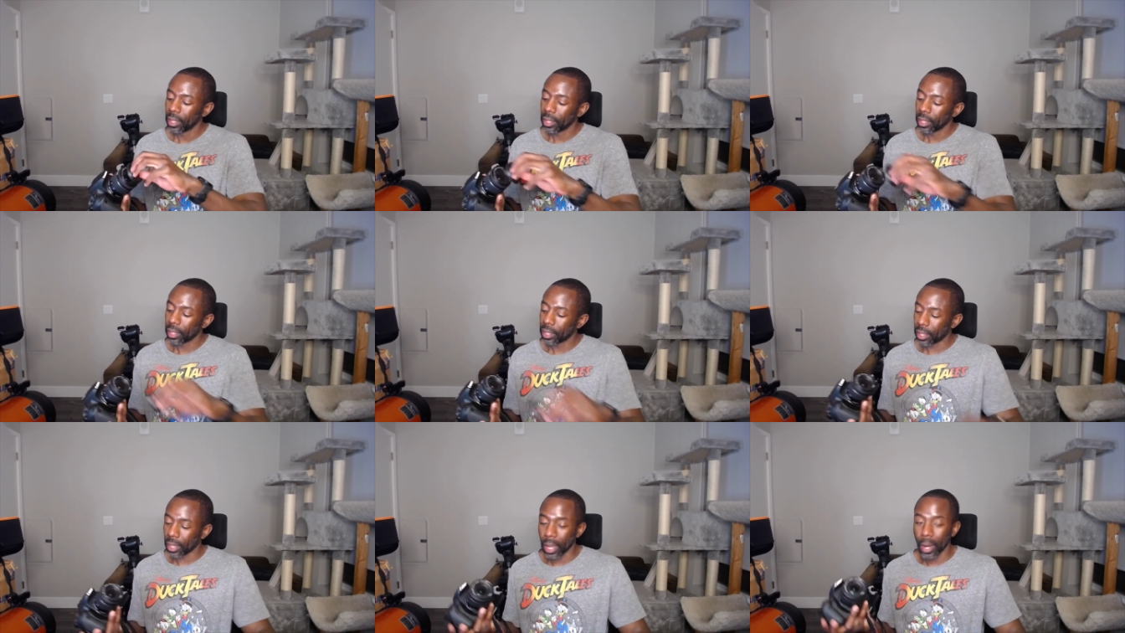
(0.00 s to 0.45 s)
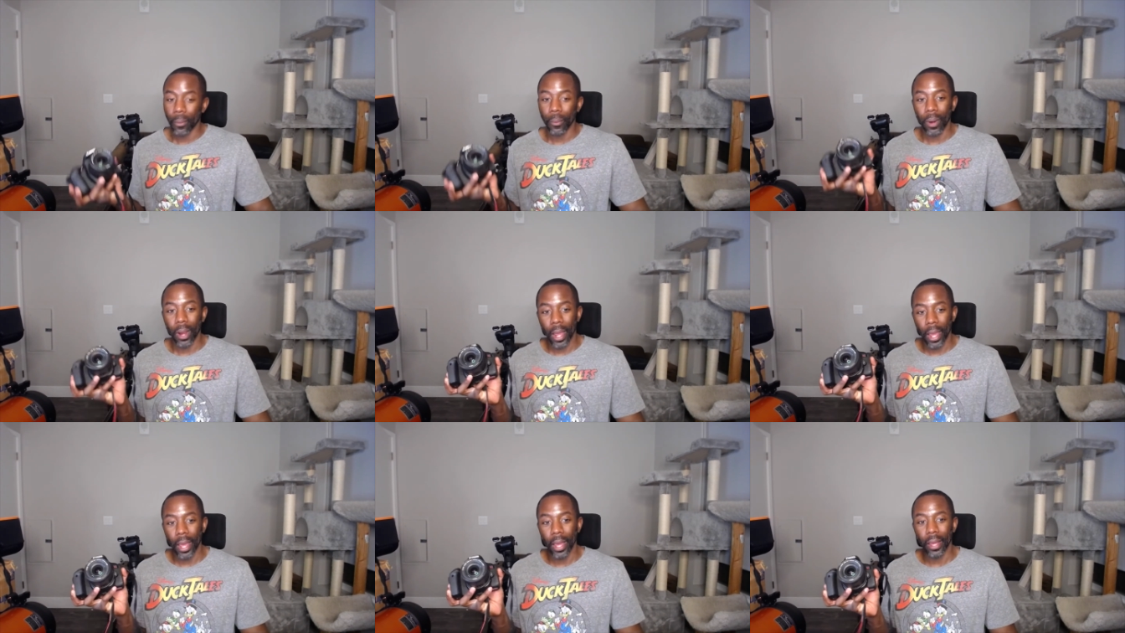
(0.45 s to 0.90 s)
Camera
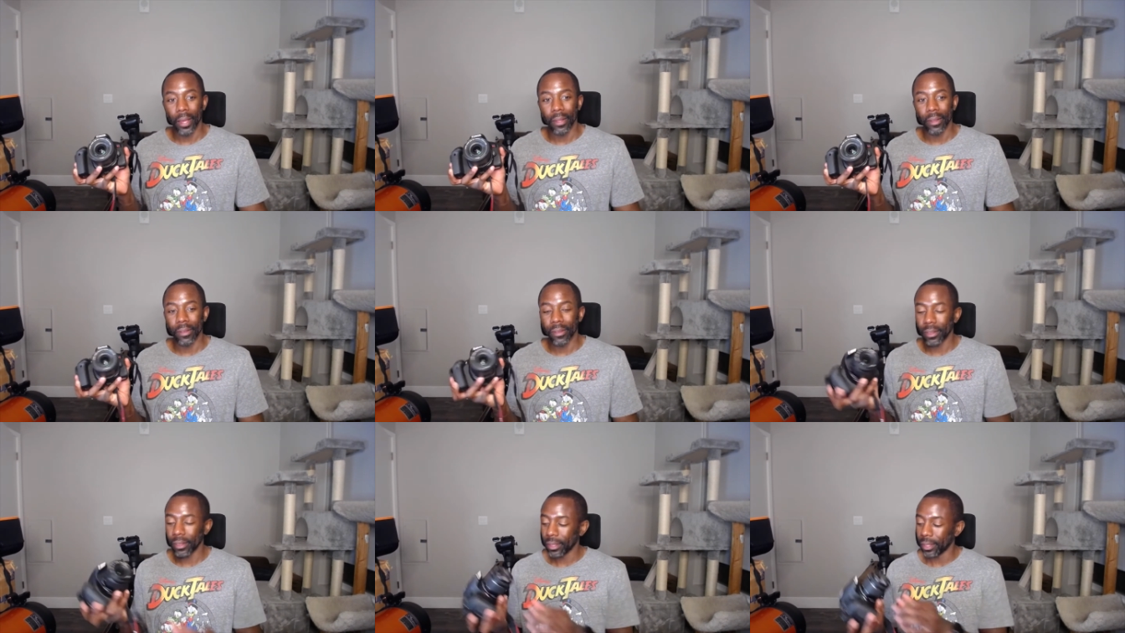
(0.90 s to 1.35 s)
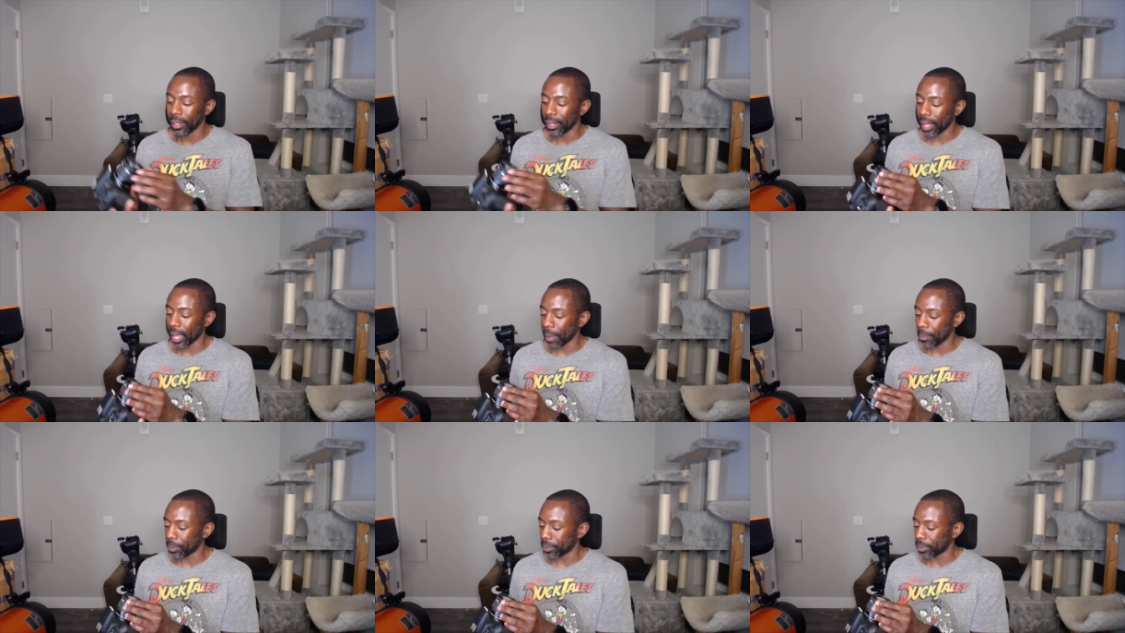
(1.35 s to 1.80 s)
has an
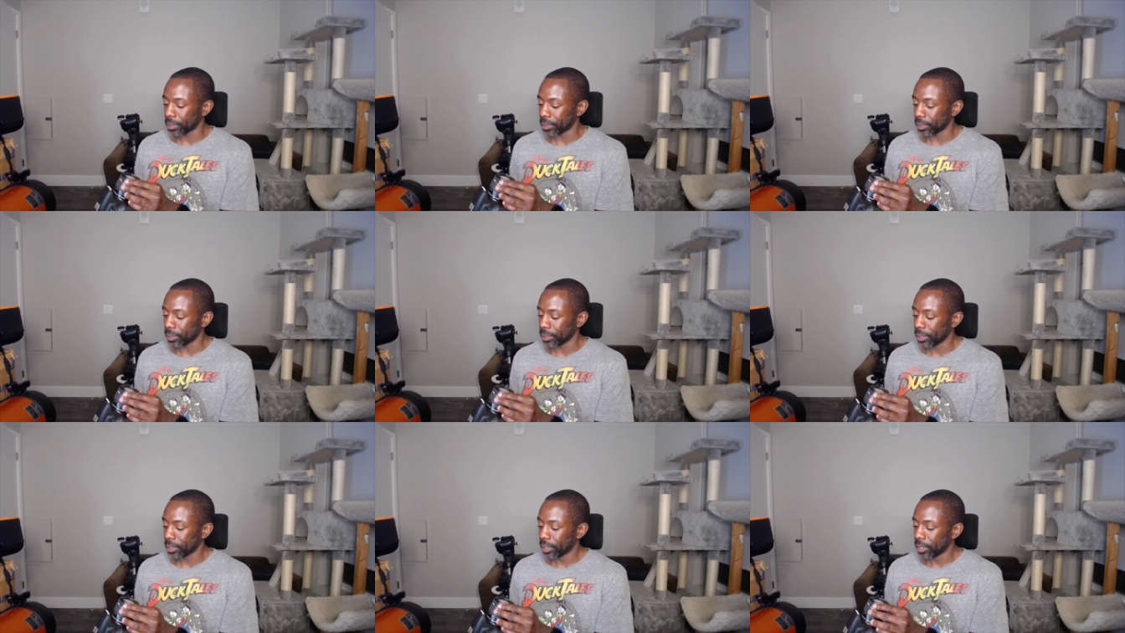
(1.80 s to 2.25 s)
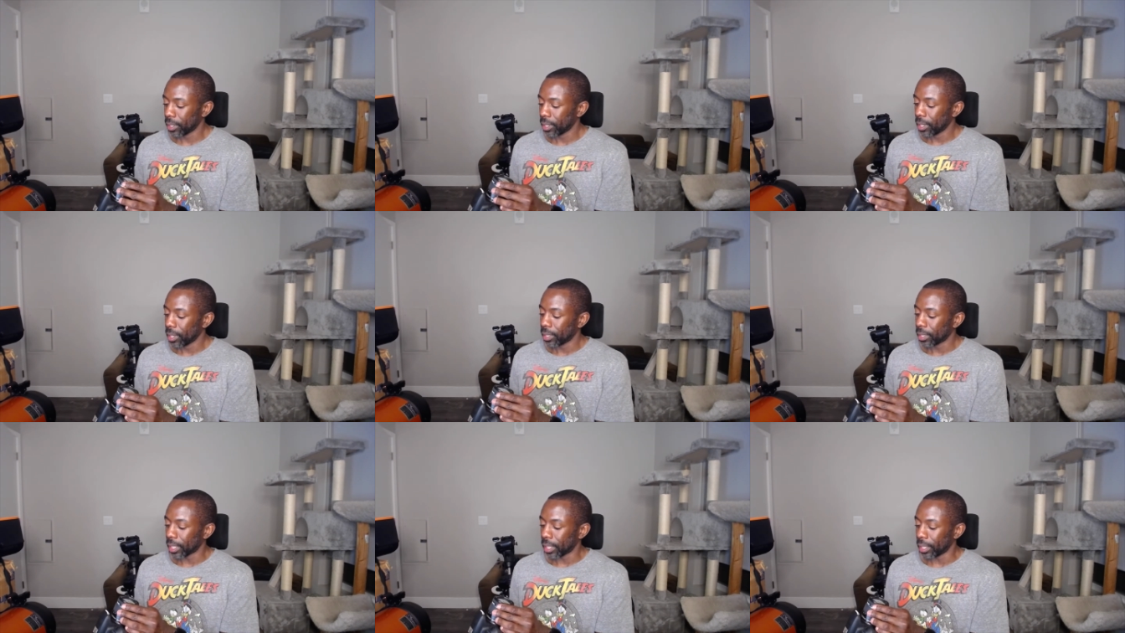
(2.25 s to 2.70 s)
aperture.
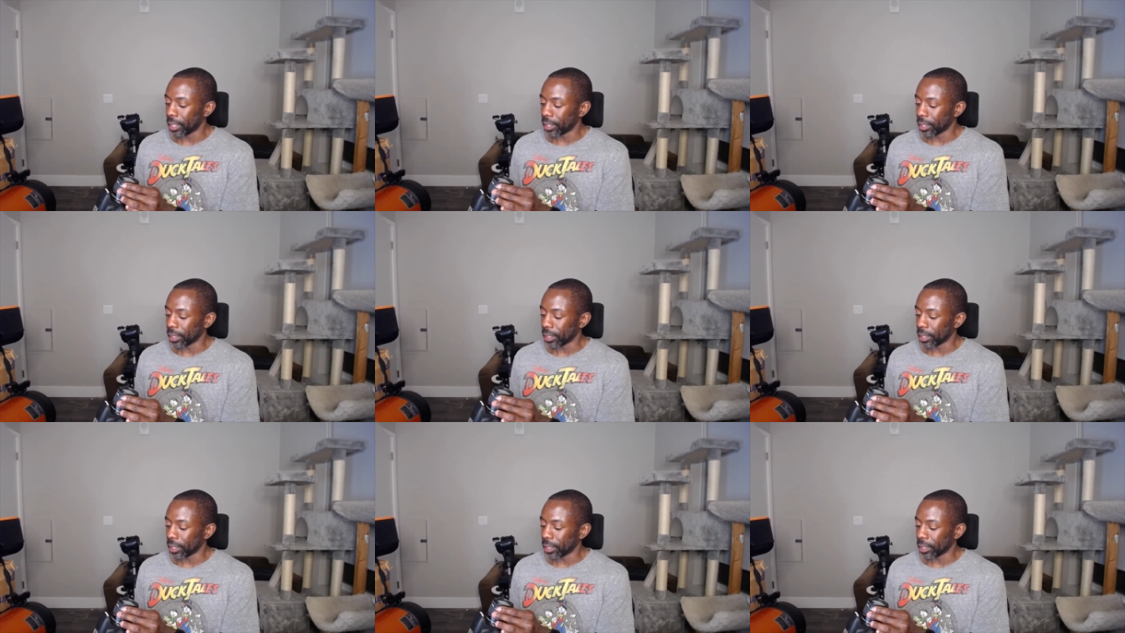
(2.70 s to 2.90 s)
Now this